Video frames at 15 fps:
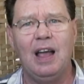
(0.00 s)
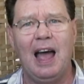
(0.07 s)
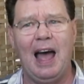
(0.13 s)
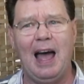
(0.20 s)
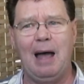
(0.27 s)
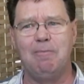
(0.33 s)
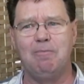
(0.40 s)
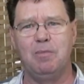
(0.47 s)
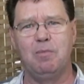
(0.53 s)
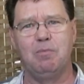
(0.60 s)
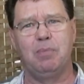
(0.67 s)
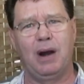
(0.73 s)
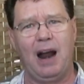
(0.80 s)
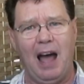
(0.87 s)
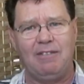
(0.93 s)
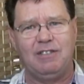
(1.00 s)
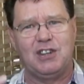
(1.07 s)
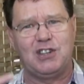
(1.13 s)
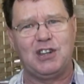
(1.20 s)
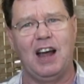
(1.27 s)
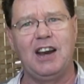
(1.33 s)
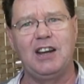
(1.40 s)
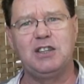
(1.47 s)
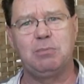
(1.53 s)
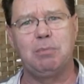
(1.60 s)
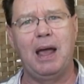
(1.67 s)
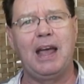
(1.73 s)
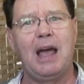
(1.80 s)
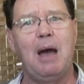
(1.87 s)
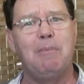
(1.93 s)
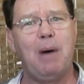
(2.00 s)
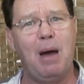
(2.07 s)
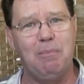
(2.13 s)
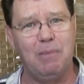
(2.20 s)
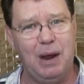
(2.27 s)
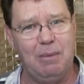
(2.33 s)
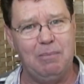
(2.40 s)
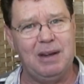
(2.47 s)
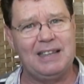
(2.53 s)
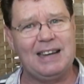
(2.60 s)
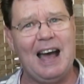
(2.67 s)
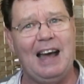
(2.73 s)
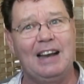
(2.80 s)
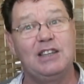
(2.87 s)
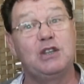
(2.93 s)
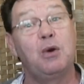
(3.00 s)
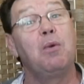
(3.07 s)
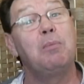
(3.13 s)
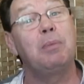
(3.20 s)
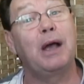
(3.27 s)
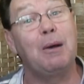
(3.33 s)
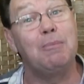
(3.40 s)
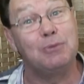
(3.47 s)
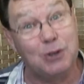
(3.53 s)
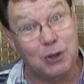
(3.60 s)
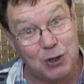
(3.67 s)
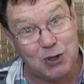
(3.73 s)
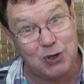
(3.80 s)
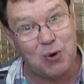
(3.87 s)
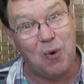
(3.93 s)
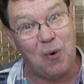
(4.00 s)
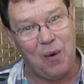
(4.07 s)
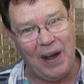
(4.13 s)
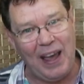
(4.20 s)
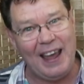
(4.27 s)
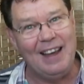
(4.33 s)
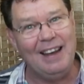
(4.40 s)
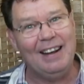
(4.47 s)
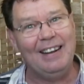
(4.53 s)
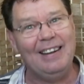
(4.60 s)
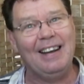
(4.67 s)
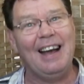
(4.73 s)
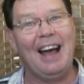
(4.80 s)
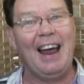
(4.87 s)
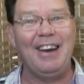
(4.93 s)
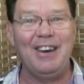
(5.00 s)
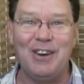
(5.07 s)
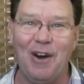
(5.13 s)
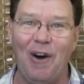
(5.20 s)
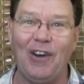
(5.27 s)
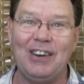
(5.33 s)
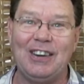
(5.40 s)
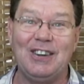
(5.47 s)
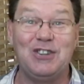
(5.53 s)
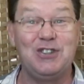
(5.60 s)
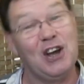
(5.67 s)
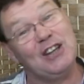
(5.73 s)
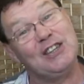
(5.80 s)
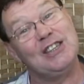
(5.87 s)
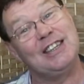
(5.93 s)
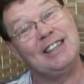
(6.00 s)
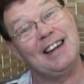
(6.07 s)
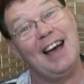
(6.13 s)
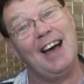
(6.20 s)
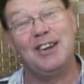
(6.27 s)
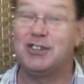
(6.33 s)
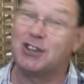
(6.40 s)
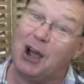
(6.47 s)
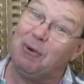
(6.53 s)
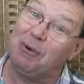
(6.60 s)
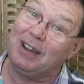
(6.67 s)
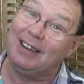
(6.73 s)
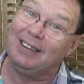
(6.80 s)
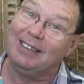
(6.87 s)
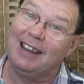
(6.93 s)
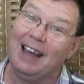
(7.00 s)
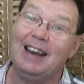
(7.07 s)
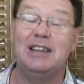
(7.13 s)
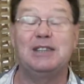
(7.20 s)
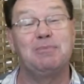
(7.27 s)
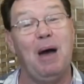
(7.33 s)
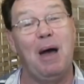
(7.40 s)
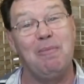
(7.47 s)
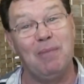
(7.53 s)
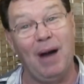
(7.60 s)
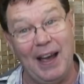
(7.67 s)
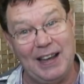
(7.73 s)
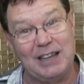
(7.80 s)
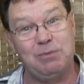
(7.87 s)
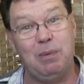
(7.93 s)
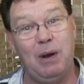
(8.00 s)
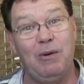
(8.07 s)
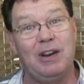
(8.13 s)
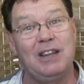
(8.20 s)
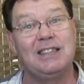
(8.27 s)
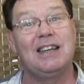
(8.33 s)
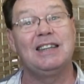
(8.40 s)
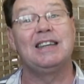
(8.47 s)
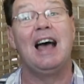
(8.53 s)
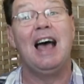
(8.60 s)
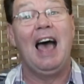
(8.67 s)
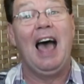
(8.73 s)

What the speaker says: but I've decided to make it about me and my dad, so it becomes a story and not just a joke. And it's about my experiences.